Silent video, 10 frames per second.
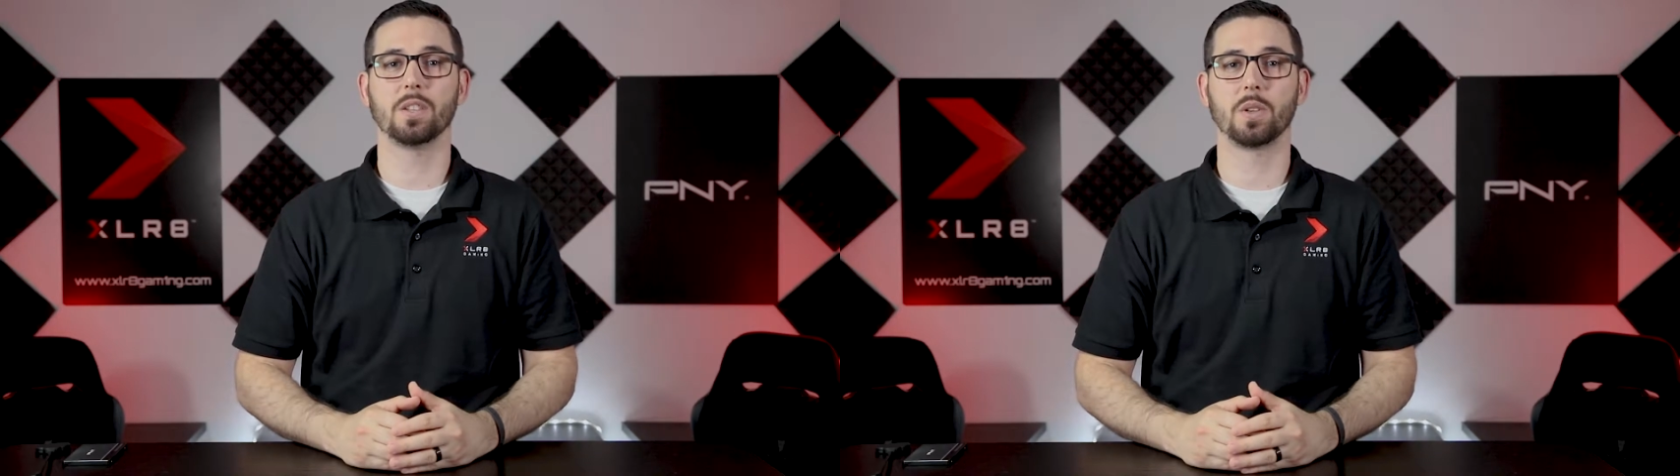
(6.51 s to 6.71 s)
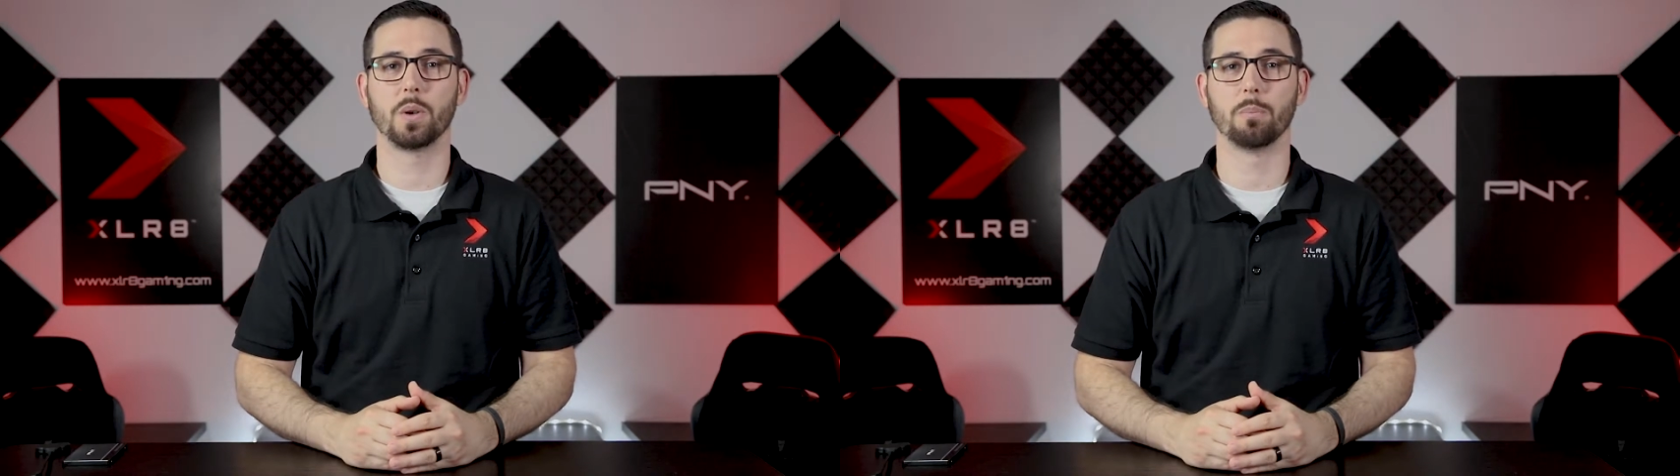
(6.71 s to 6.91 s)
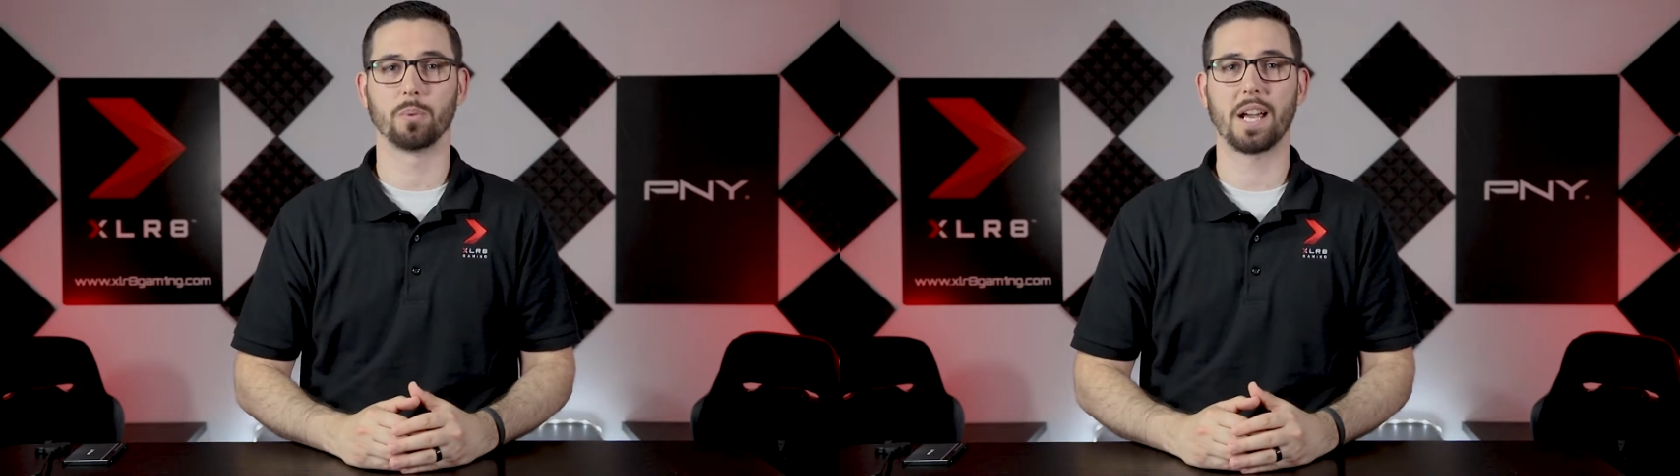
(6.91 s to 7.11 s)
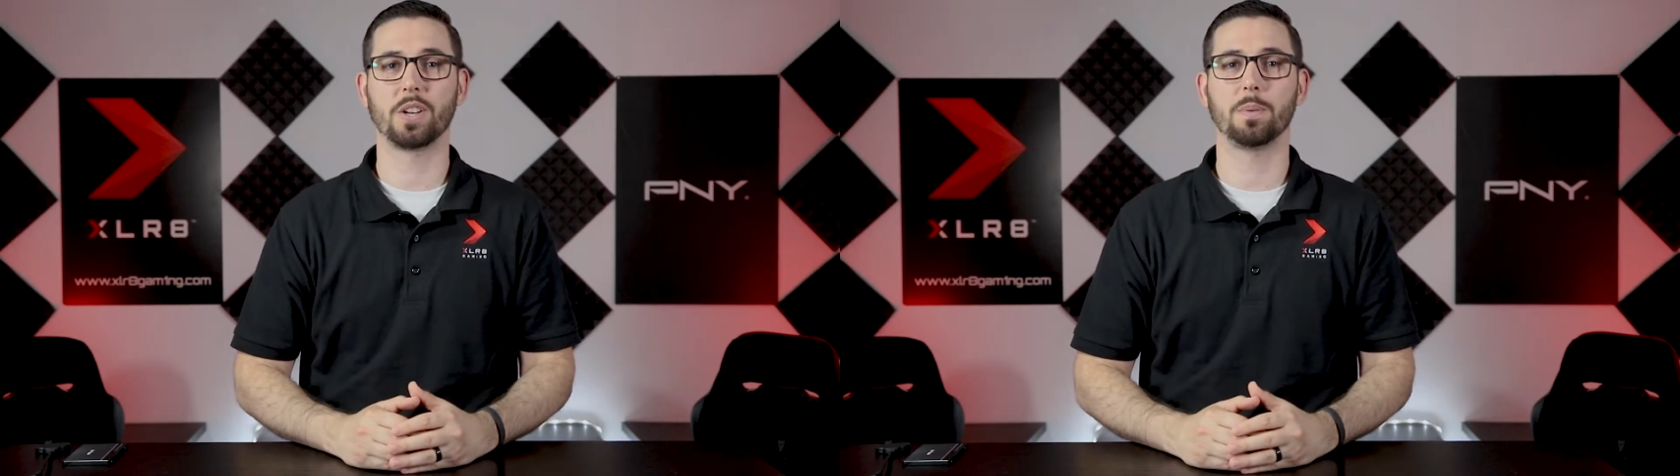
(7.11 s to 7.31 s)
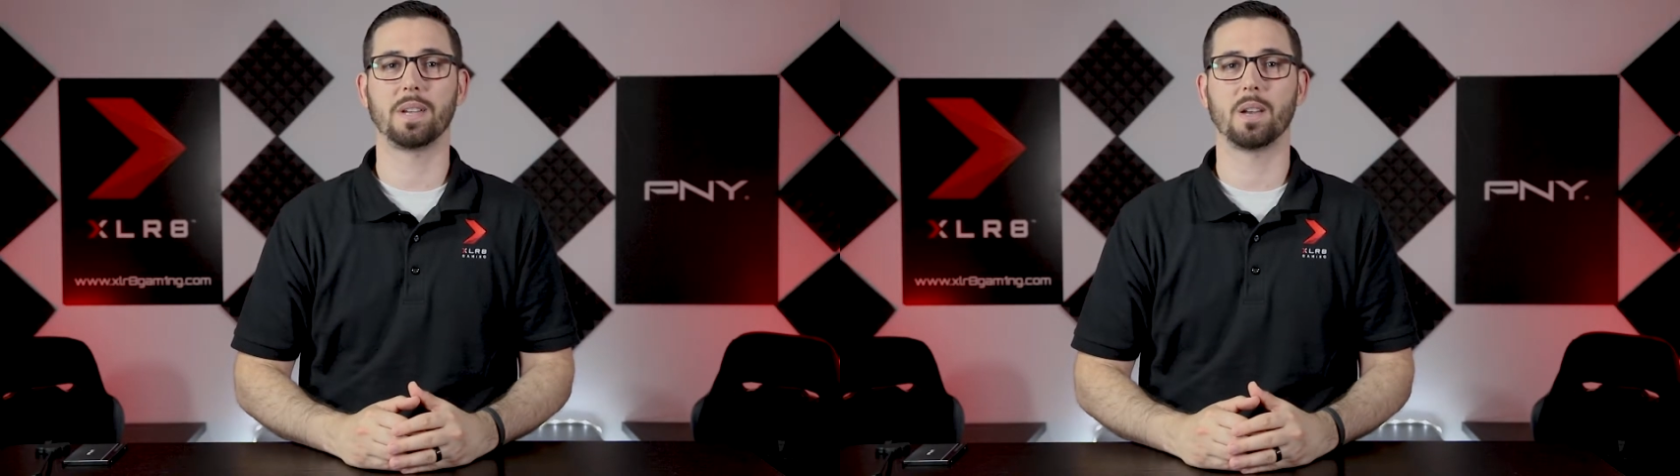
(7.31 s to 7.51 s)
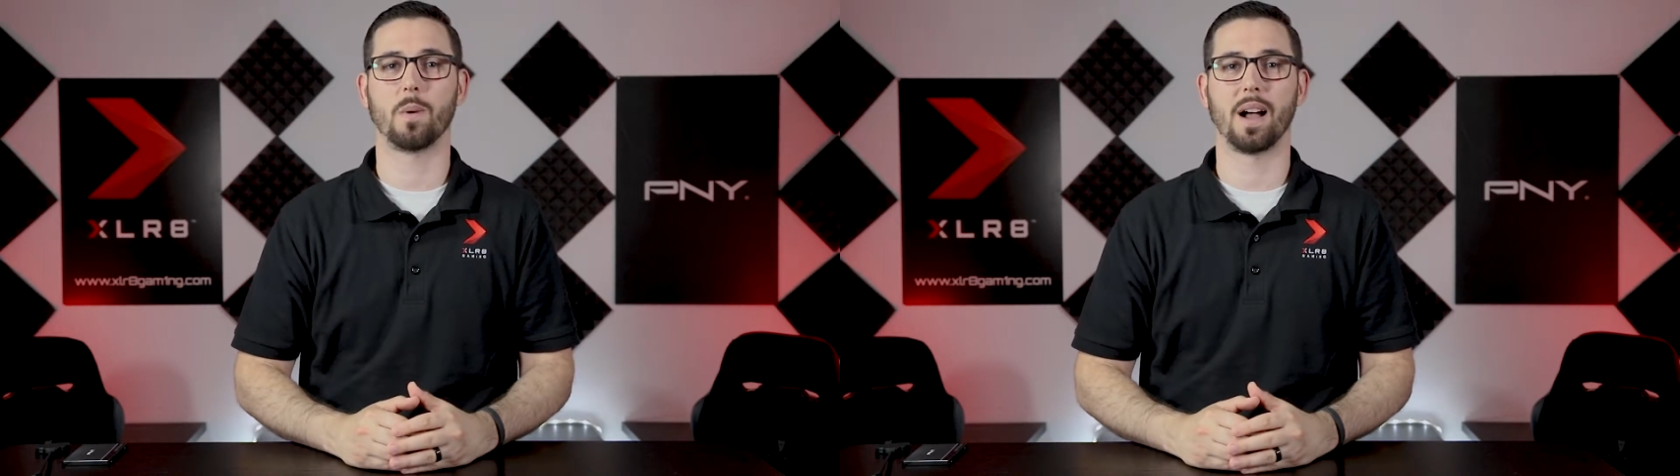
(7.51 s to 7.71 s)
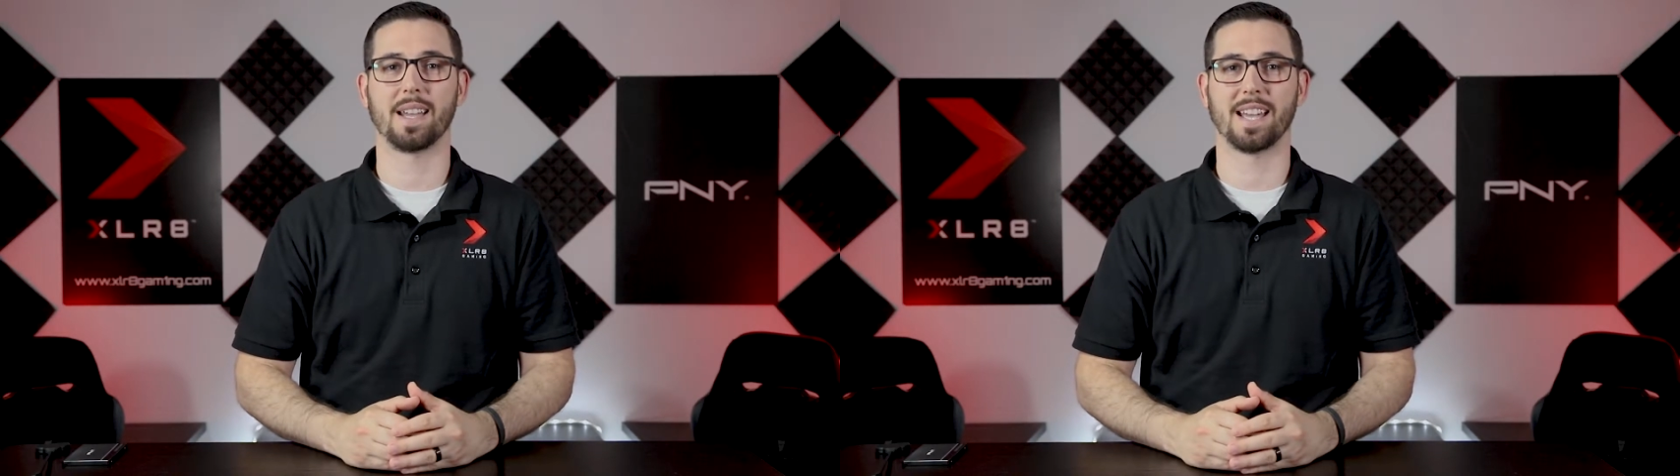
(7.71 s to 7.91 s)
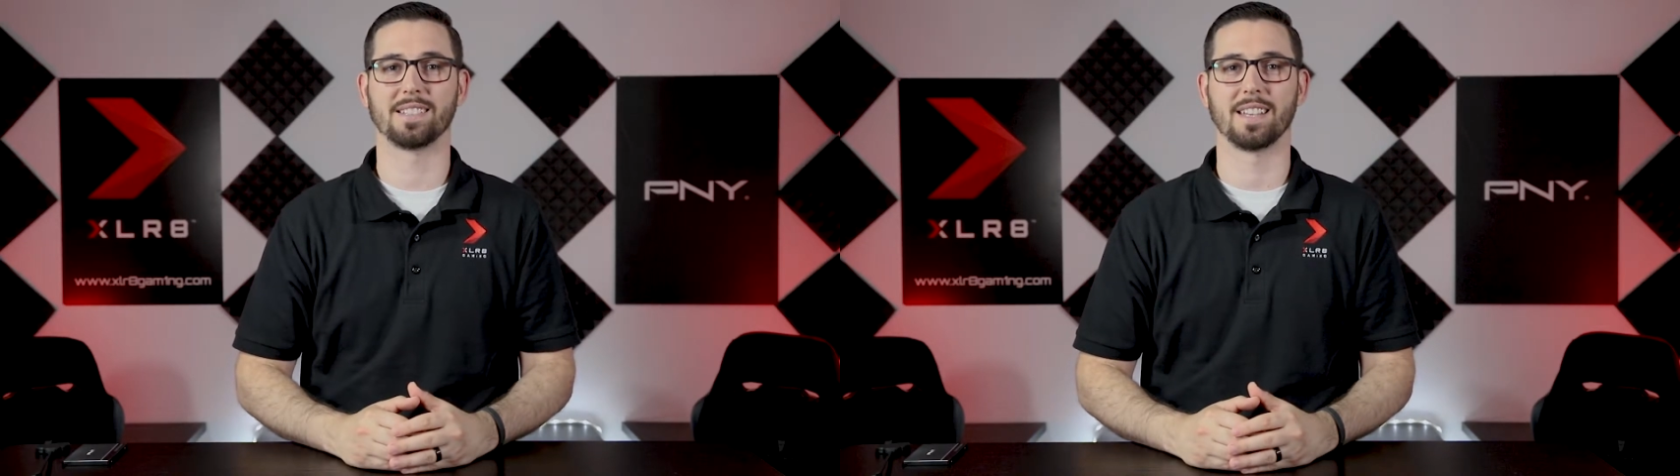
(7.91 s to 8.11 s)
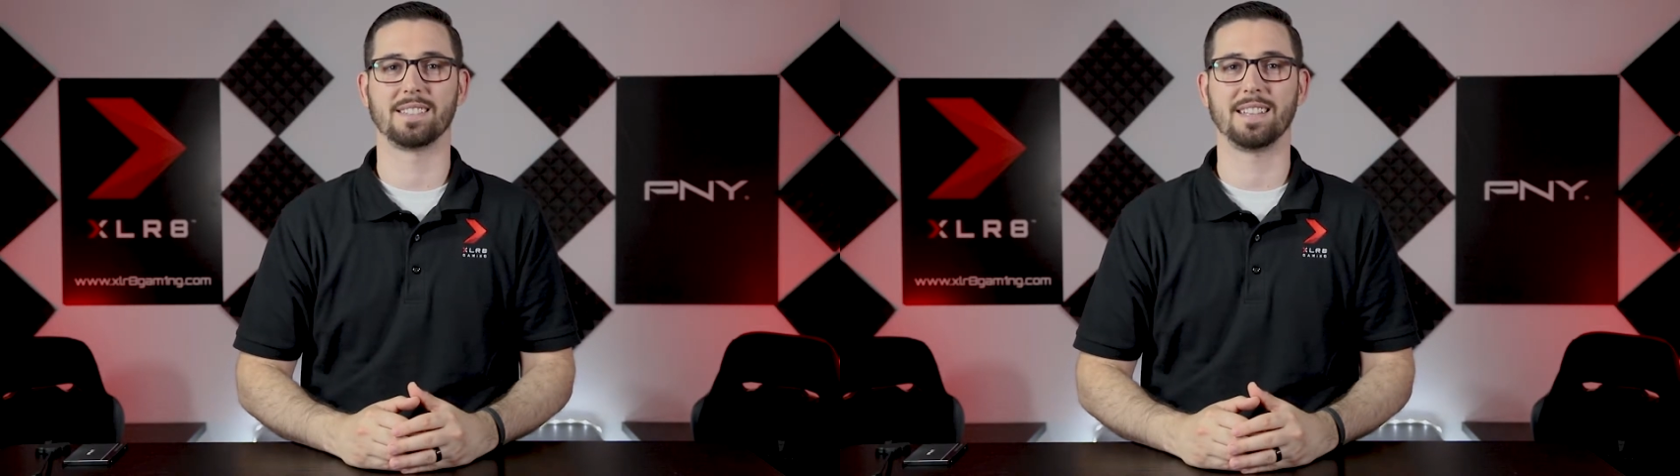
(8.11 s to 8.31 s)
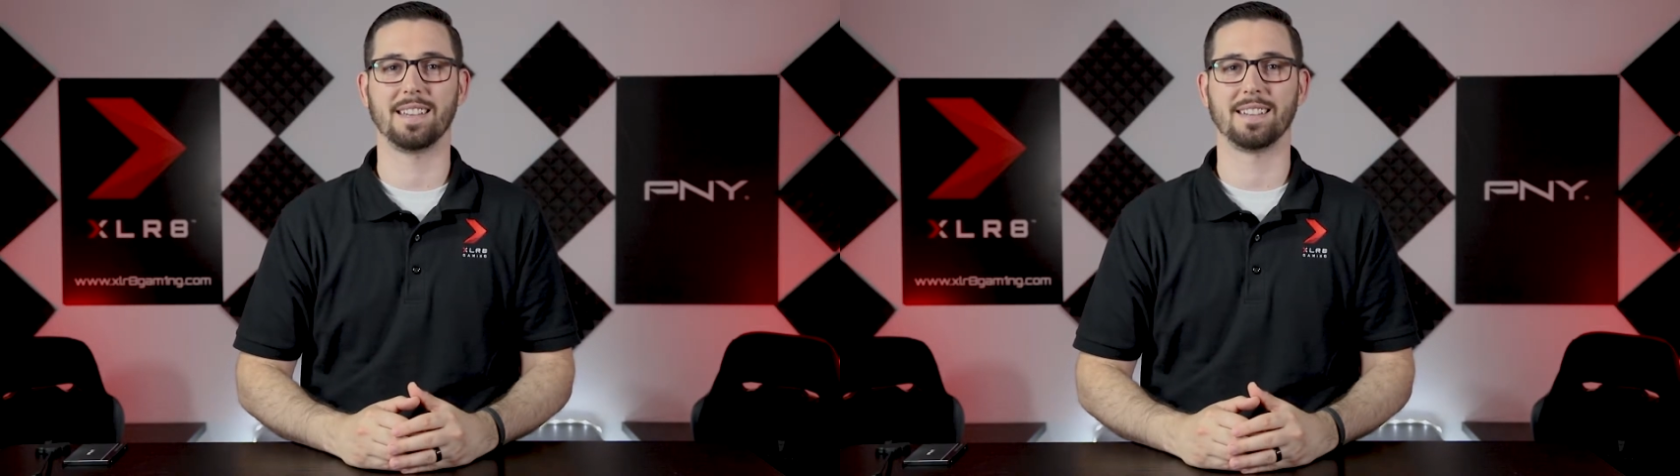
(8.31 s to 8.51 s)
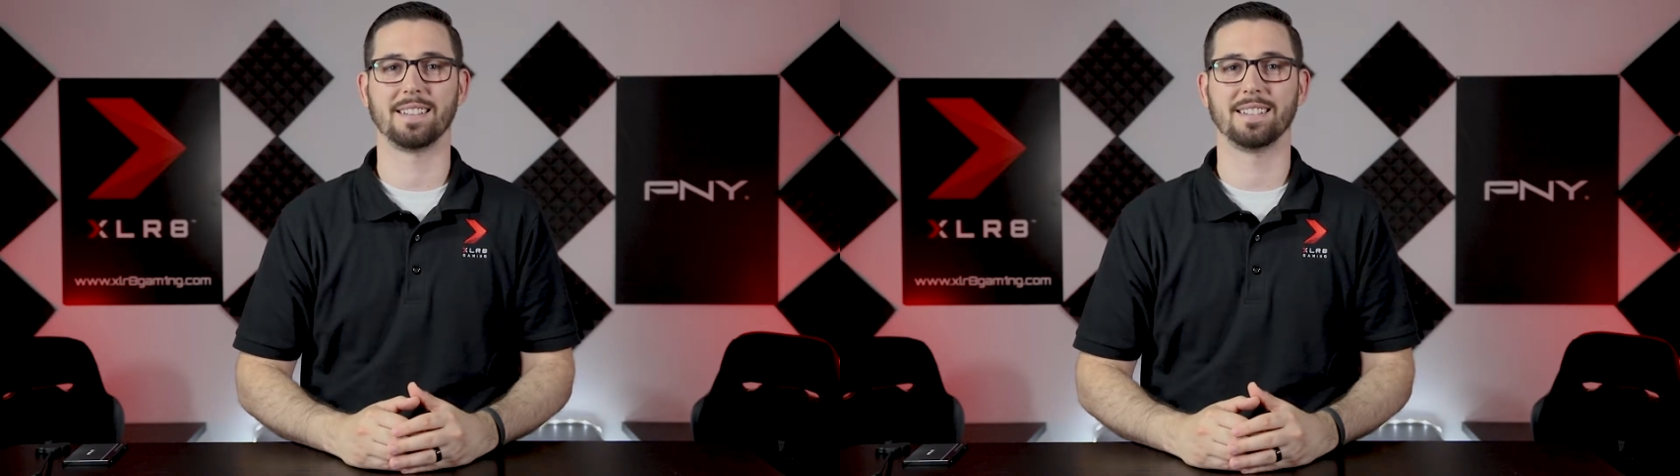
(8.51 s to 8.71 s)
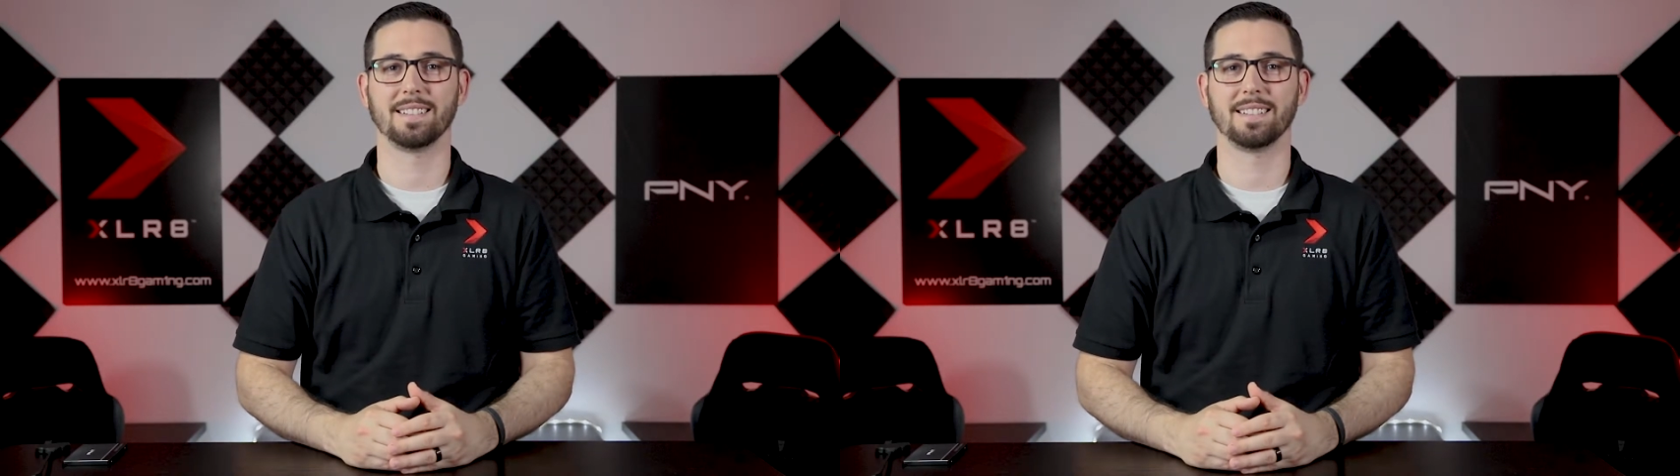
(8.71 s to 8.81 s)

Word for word: to a brand new PNY SSD.